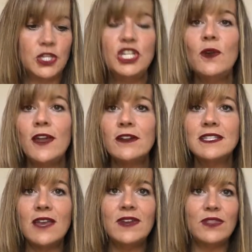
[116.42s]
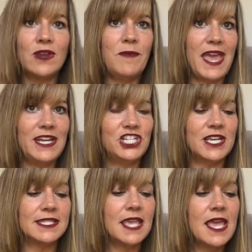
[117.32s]
273
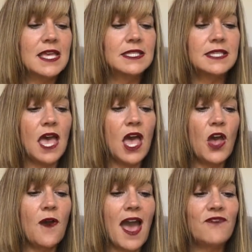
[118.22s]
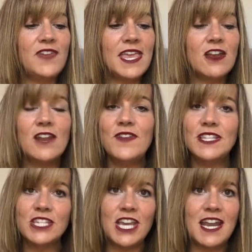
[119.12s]
pages. So I figured if
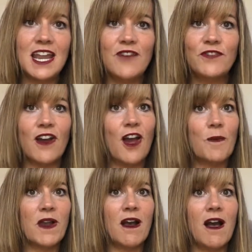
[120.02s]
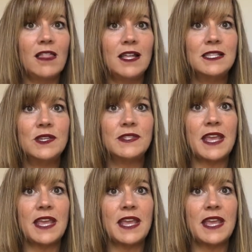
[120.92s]
it's good enough for HarperCollins, who's